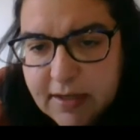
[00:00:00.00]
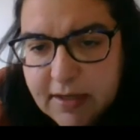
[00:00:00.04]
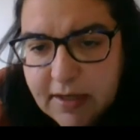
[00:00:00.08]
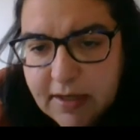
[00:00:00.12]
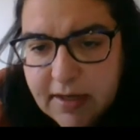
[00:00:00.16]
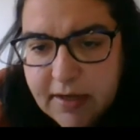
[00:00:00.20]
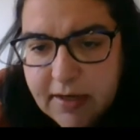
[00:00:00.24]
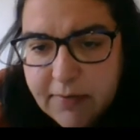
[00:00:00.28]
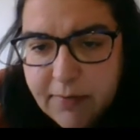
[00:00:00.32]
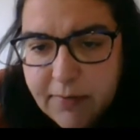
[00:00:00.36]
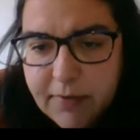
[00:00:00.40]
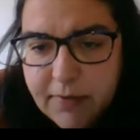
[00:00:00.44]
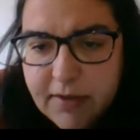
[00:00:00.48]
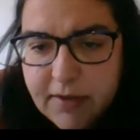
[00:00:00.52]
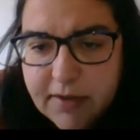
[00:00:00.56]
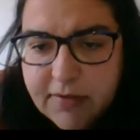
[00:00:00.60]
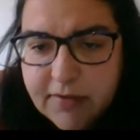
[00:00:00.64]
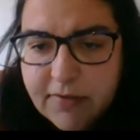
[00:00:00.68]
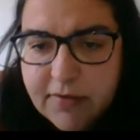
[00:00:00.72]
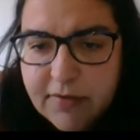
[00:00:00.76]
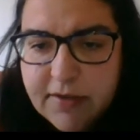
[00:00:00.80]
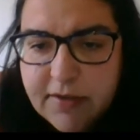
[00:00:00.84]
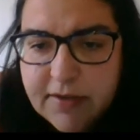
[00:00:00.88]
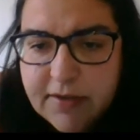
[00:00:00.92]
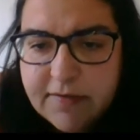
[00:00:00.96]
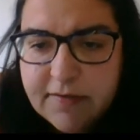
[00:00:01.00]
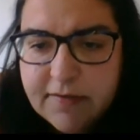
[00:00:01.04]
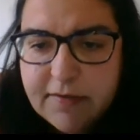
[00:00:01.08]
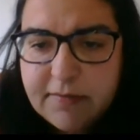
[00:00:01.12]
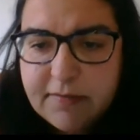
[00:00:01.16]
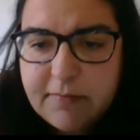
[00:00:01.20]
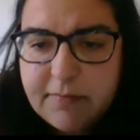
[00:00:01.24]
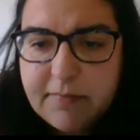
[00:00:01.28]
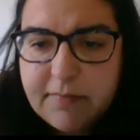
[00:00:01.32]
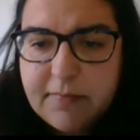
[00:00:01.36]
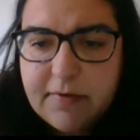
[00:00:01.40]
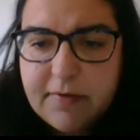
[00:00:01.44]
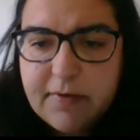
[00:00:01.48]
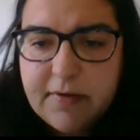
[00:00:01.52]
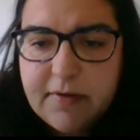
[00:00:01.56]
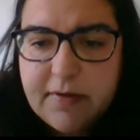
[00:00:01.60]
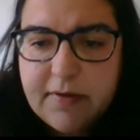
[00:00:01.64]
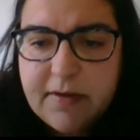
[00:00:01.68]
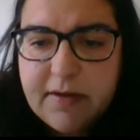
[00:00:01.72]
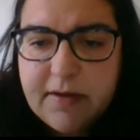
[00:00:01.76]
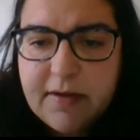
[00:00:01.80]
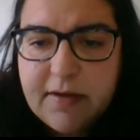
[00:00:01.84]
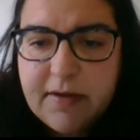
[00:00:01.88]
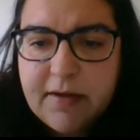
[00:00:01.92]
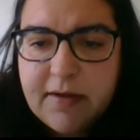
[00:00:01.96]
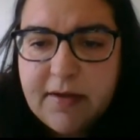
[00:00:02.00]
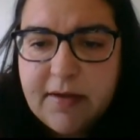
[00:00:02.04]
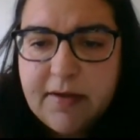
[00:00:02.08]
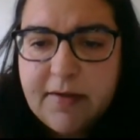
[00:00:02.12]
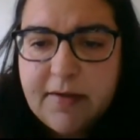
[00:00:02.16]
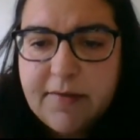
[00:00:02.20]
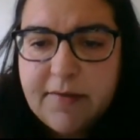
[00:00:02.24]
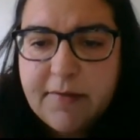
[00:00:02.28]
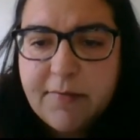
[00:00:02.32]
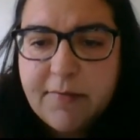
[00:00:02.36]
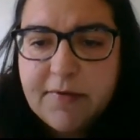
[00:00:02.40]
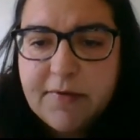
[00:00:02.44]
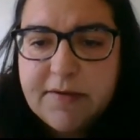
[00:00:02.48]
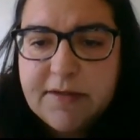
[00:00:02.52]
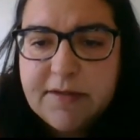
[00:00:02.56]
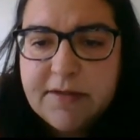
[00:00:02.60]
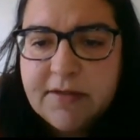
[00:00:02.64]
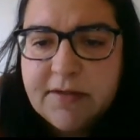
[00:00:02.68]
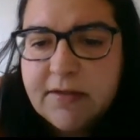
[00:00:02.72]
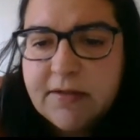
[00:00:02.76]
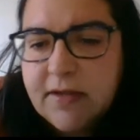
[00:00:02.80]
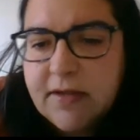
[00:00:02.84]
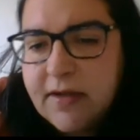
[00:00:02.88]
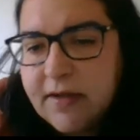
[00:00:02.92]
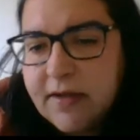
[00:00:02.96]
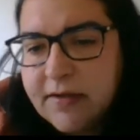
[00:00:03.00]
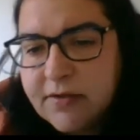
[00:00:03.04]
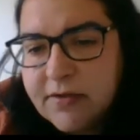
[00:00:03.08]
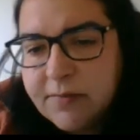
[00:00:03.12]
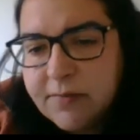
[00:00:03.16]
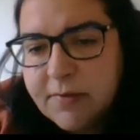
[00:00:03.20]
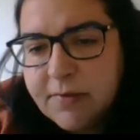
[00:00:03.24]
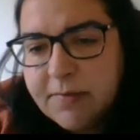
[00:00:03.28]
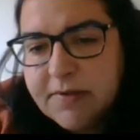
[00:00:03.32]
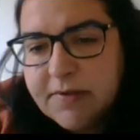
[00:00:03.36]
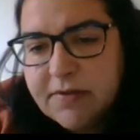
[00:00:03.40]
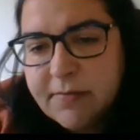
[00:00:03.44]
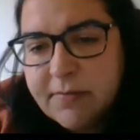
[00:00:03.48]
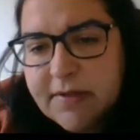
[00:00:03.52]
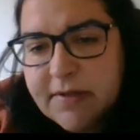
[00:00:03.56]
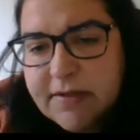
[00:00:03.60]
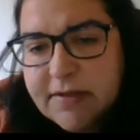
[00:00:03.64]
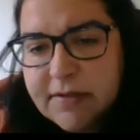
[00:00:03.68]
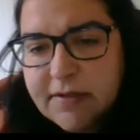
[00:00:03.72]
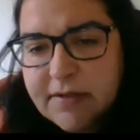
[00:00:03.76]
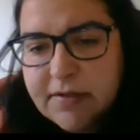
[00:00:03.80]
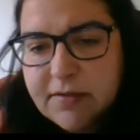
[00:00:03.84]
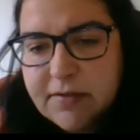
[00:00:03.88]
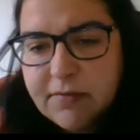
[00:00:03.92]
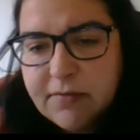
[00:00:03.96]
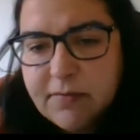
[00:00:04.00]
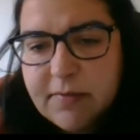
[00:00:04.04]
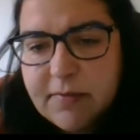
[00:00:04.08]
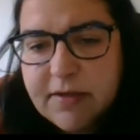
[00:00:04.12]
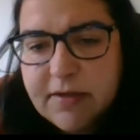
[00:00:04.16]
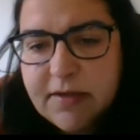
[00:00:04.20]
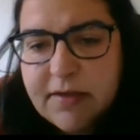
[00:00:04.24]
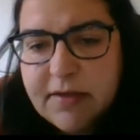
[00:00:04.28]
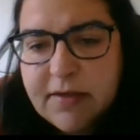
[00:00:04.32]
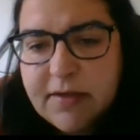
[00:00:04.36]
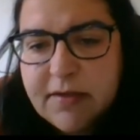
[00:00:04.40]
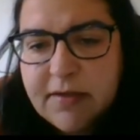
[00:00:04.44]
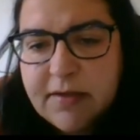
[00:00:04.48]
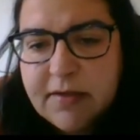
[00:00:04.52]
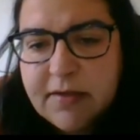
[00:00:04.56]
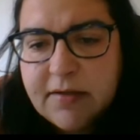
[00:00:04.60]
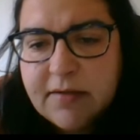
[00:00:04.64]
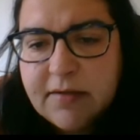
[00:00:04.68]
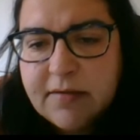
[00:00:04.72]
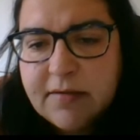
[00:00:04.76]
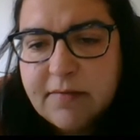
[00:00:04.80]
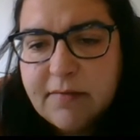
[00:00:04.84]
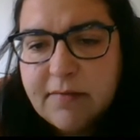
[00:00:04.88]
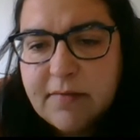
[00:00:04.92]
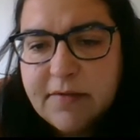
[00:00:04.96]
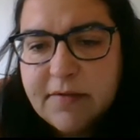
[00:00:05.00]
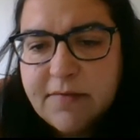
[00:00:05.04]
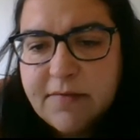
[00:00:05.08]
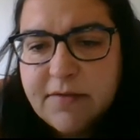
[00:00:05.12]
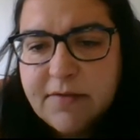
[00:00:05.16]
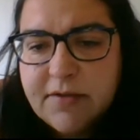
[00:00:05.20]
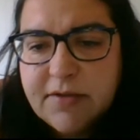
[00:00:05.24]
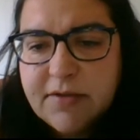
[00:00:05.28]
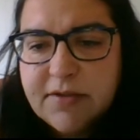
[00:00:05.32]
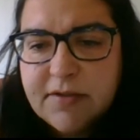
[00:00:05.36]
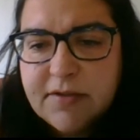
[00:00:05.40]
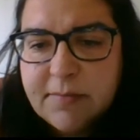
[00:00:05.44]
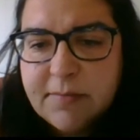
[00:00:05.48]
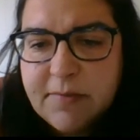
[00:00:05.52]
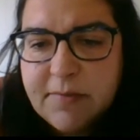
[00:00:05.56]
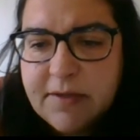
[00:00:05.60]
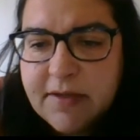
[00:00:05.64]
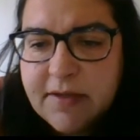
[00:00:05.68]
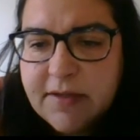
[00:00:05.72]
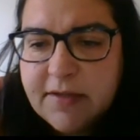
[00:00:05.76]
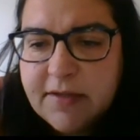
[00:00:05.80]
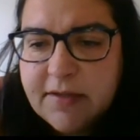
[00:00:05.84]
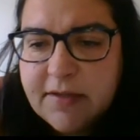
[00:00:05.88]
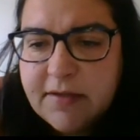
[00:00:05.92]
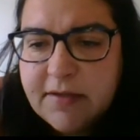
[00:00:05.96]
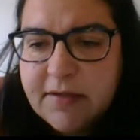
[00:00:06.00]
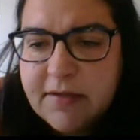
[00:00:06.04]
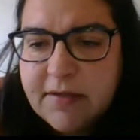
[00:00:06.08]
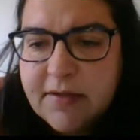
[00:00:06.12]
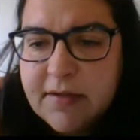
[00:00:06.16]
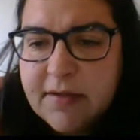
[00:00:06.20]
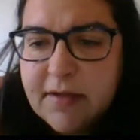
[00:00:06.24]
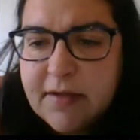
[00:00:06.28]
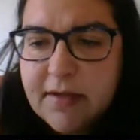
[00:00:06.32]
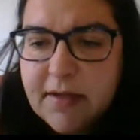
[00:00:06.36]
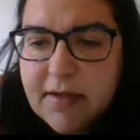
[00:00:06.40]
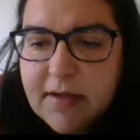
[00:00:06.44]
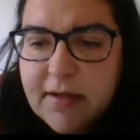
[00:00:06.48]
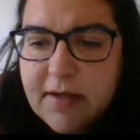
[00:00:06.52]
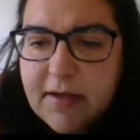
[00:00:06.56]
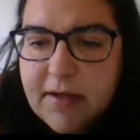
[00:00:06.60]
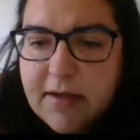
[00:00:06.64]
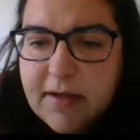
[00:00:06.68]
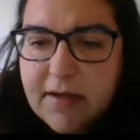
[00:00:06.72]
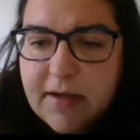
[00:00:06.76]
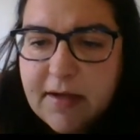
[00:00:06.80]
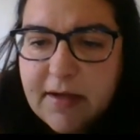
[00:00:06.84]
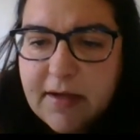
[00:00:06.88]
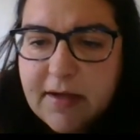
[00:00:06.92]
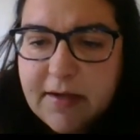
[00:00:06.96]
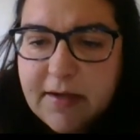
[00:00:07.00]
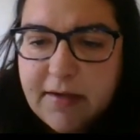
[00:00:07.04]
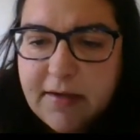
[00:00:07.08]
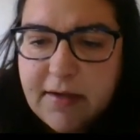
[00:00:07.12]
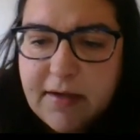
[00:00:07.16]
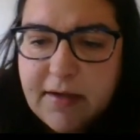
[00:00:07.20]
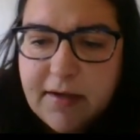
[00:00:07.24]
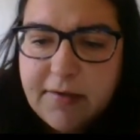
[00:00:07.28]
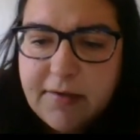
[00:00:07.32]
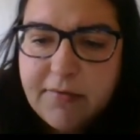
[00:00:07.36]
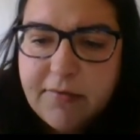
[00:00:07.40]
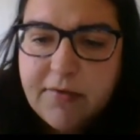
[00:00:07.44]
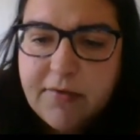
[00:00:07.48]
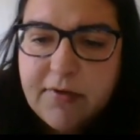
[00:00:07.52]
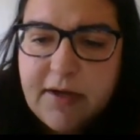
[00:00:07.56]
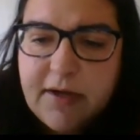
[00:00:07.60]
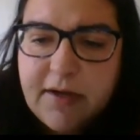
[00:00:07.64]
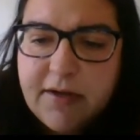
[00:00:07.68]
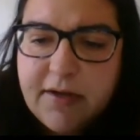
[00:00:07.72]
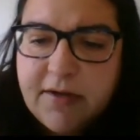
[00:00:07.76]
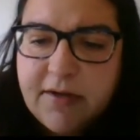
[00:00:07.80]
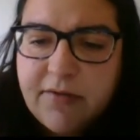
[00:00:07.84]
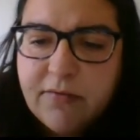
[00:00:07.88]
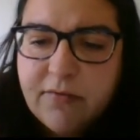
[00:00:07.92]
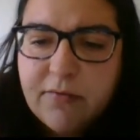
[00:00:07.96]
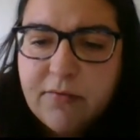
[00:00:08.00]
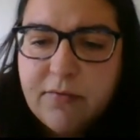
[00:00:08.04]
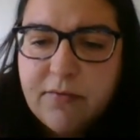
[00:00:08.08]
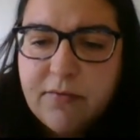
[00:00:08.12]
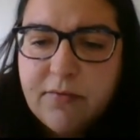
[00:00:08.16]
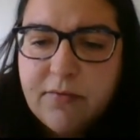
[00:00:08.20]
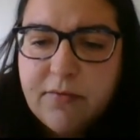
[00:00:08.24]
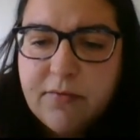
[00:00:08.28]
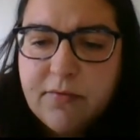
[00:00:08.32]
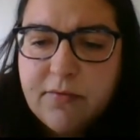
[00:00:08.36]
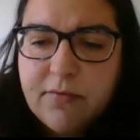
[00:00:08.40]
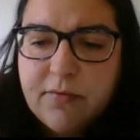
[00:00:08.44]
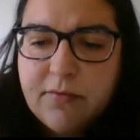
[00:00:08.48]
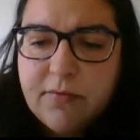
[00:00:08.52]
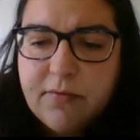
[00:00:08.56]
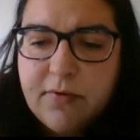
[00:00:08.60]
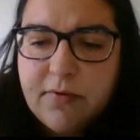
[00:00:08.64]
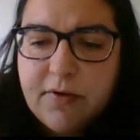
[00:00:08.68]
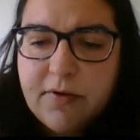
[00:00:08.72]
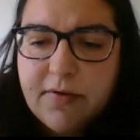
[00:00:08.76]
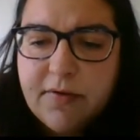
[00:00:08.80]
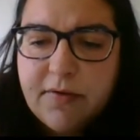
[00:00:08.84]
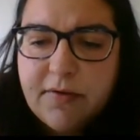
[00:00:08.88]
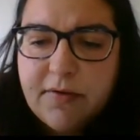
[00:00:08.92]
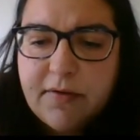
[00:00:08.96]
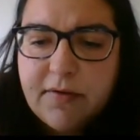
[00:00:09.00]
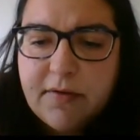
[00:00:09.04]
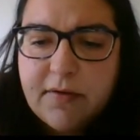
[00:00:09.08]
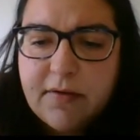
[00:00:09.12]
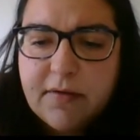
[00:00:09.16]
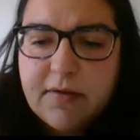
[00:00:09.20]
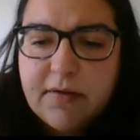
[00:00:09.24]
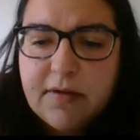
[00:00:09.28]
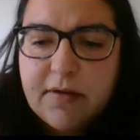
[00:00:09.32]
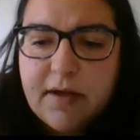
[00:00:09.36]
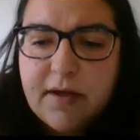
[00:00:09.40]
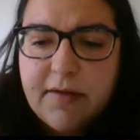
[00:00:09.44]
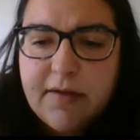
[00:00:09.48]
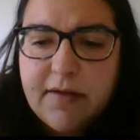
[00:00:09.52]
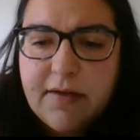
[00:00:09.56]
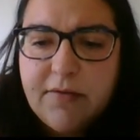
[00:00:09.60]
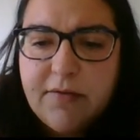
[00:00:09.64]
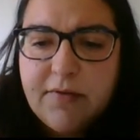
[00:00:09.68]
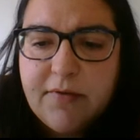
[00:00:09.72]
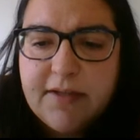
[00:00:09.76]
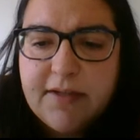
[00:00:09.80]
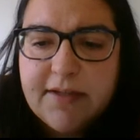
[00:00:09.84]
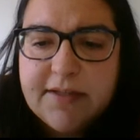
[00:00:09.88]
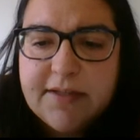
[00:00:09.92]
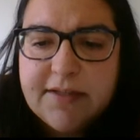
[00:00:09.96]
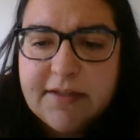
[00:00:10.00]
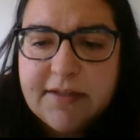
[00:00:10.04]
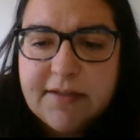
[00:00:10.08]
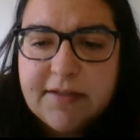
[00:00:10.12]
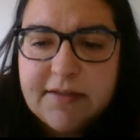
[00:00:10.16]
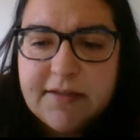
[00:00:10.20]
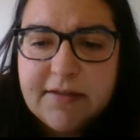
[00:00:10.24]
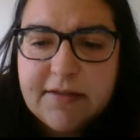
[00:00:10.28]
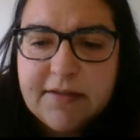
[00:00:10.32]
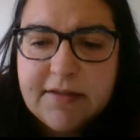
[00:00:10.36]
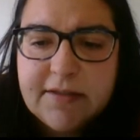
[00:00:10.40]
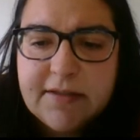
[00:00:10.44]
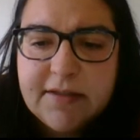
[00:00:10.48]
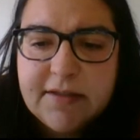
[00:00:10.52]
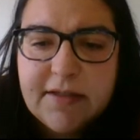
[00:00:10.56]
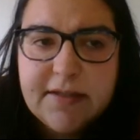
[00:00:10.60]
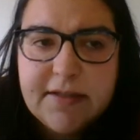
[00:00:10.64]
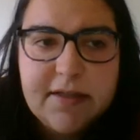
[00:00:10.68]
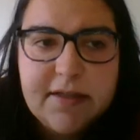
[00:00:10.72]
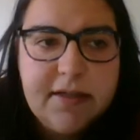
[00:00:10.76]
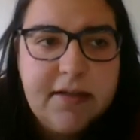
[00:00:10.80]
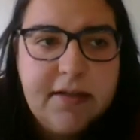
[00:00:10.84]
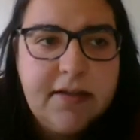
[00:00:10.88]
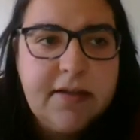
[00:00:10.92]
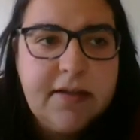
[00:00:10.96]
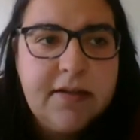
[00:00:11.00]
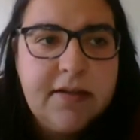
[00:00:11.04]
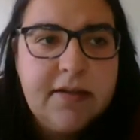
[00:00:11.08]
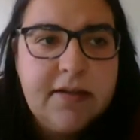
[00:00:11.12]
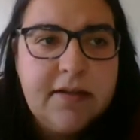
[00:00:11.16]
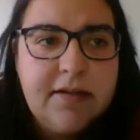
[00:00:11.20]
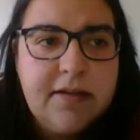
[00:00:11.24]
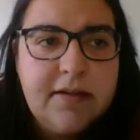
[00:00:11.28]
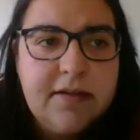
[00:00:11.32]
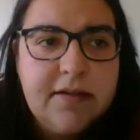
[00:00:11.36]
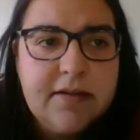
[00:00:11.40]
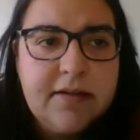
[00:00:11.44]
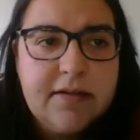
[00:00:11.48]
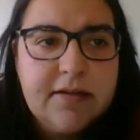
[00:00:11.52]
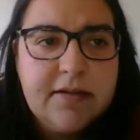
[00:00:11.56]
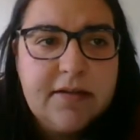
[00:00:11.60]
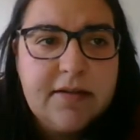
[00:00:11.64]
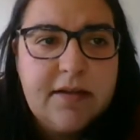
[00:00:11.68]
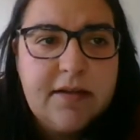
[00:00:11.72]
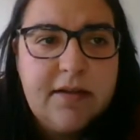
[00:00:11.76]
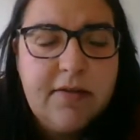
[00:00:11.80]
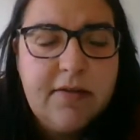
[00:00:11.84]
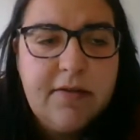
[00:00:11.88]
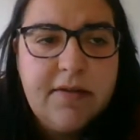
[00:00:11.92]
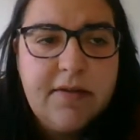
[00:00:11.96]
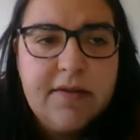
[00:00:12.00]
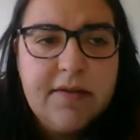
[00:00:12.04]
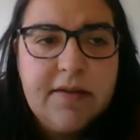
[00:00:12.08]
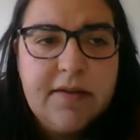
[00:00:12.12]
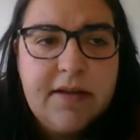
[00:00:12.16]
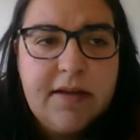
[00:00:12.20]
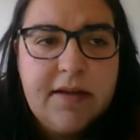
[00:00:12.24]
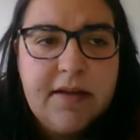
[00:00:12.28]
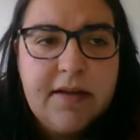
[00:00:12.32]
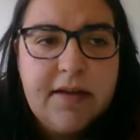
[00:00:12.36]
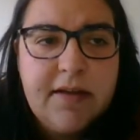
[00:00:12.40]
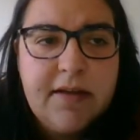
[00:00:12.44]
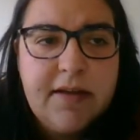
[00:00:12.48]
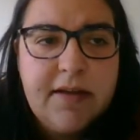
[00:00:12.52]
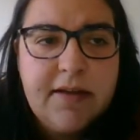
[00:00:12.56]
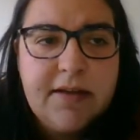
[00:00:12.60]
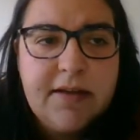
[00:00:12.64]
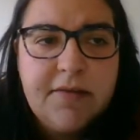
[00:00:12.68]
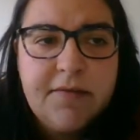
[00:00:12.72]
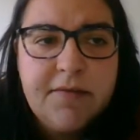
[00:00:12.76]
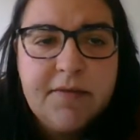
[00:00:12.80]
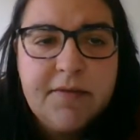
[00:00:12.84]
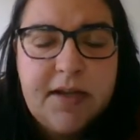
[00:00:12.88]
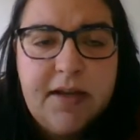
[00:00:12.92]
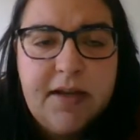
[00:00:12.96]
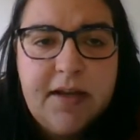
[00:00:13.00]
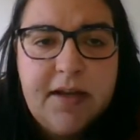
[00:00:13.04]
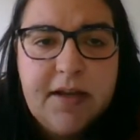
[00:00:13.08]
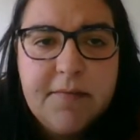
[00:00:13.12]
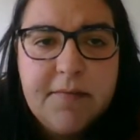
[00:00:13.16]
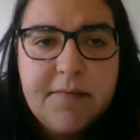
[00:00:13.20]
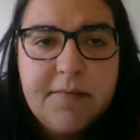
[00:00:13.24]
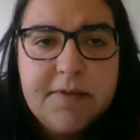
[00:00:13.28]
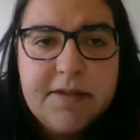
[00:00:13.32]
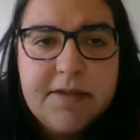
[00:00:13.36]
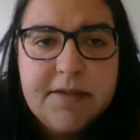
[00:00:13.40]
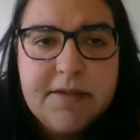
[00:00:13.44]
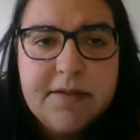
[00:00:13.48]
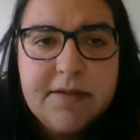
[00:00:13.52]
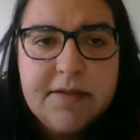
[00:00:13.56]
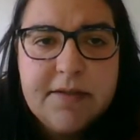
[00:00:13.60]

and we are connect with the supervector machines to my features and my data, and I need to load the new data set. In this case, I load the data of Time-Lapse,